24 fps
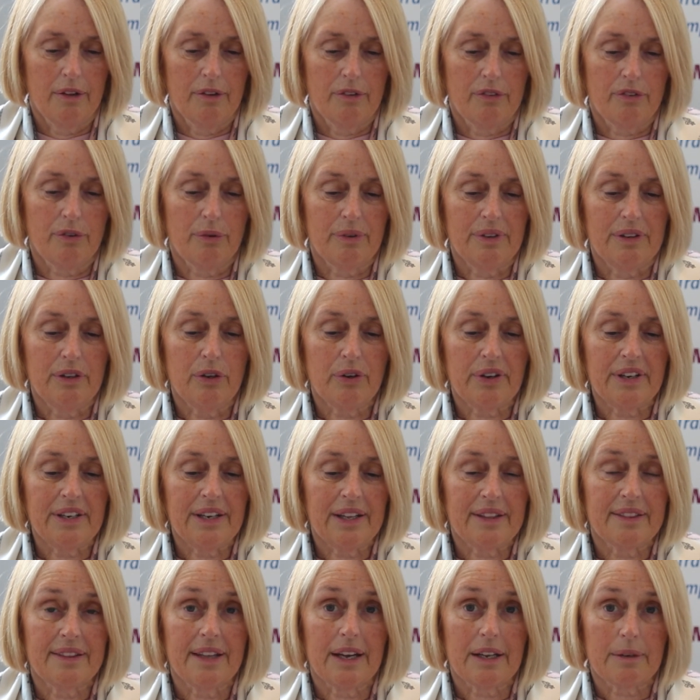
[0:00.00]
So in looking
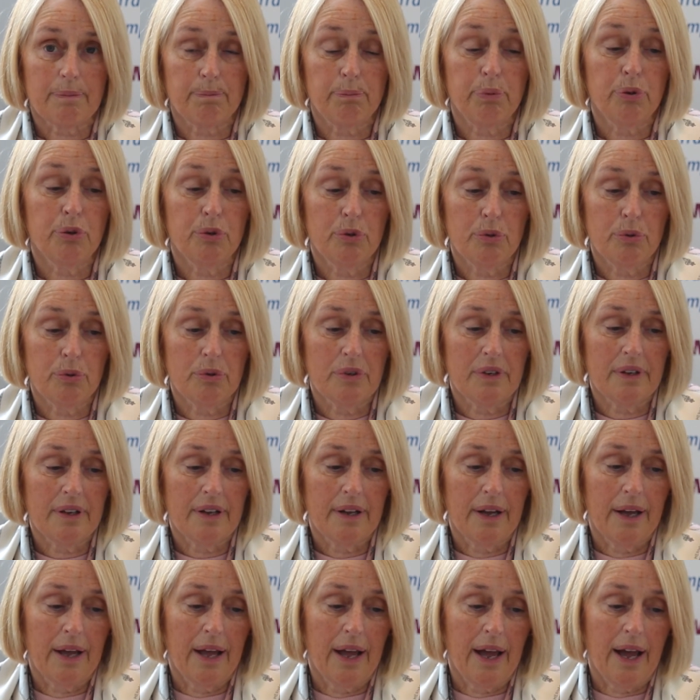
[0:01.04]
at that pool,
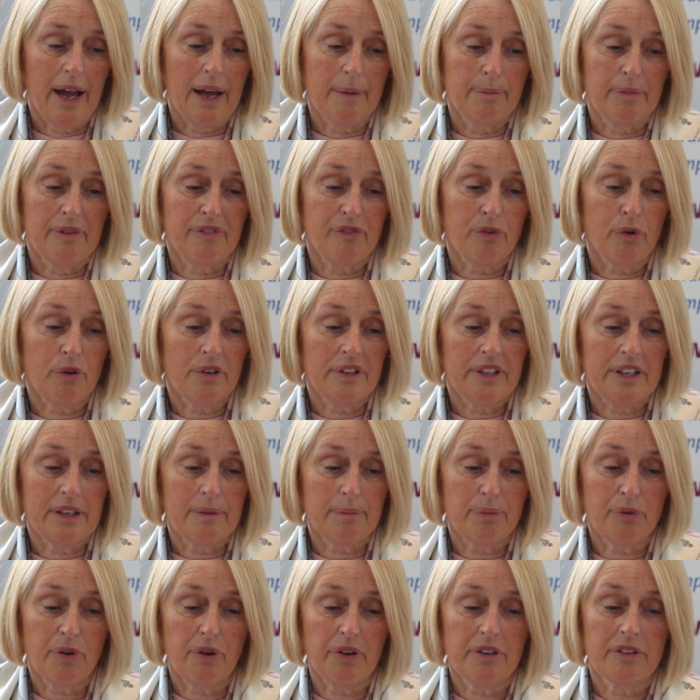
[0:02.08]
before the
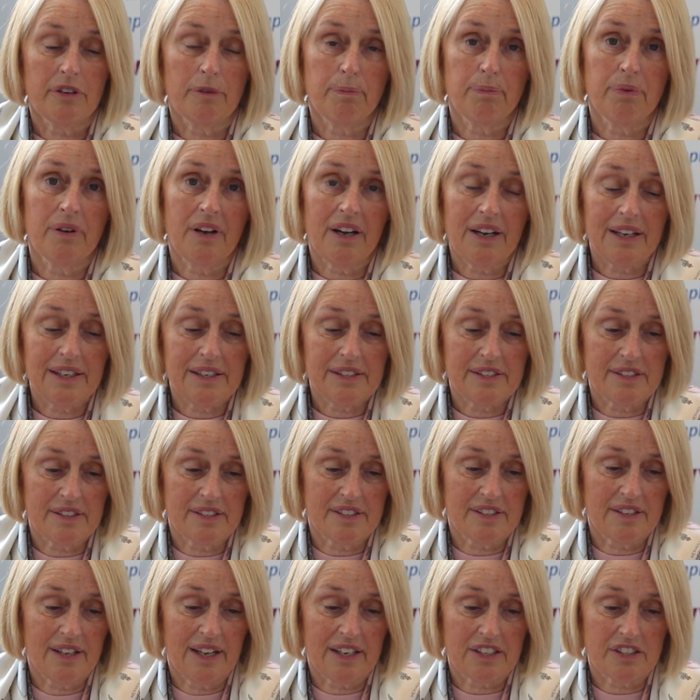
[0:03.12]
employer applies the
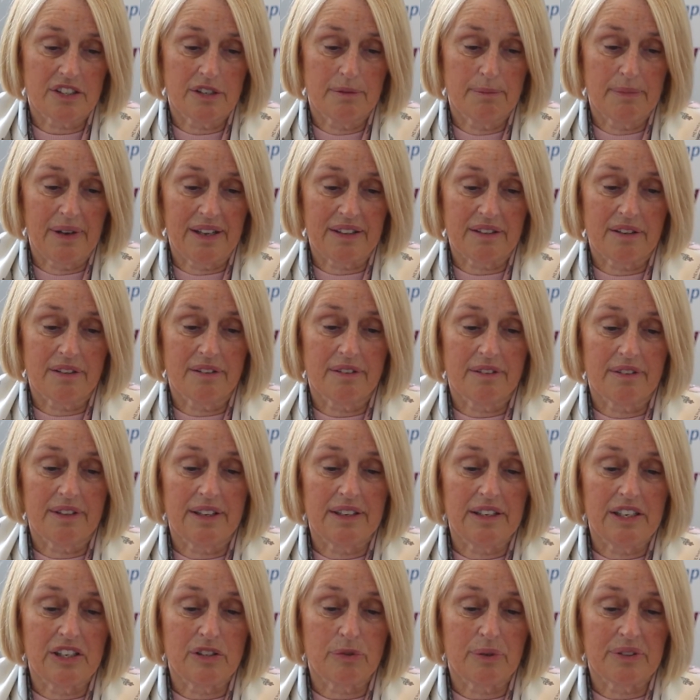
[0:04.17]
selection method, they
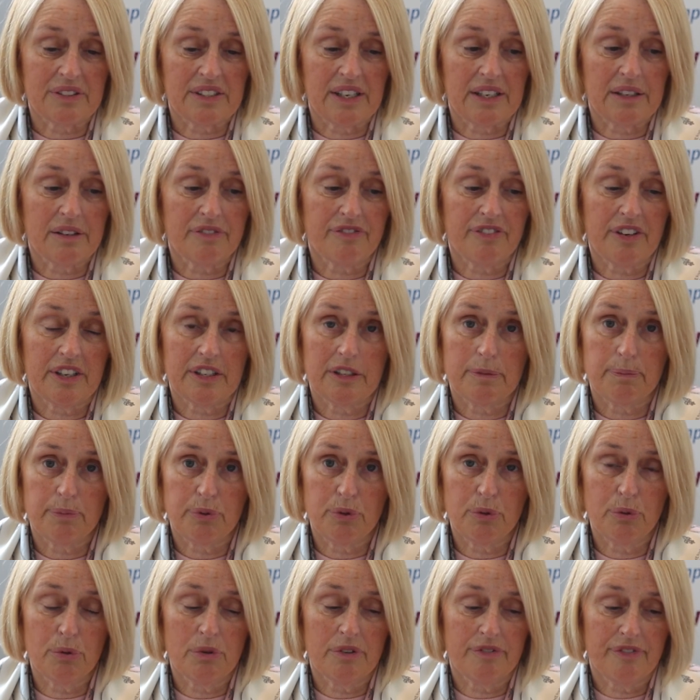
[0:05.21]
need to identify the
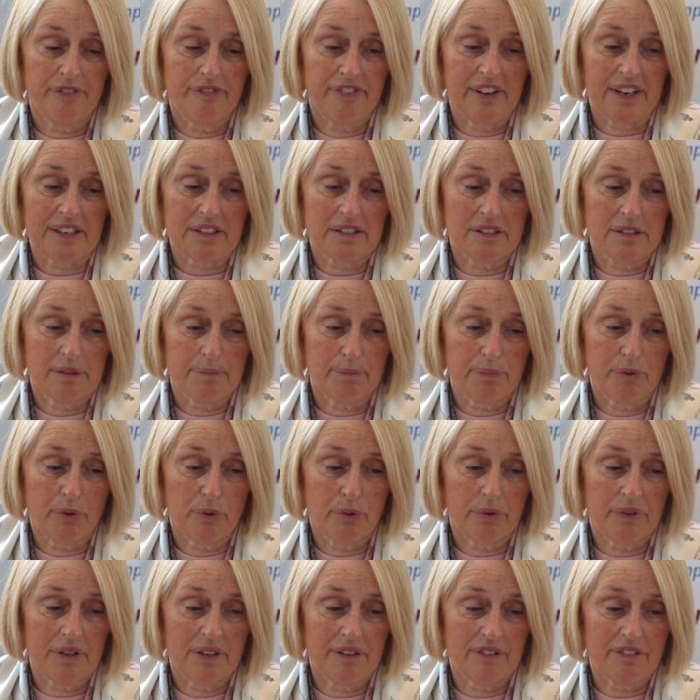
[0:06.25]
pool of affected
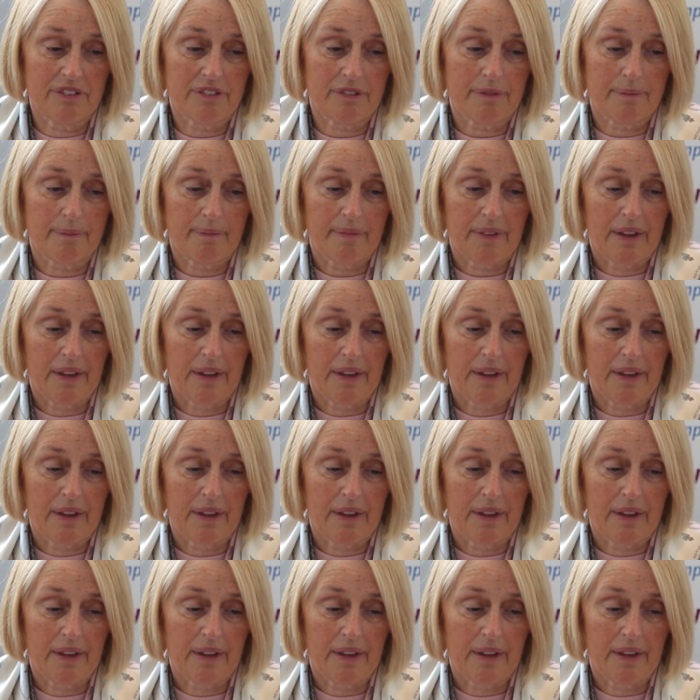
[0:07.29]
employees.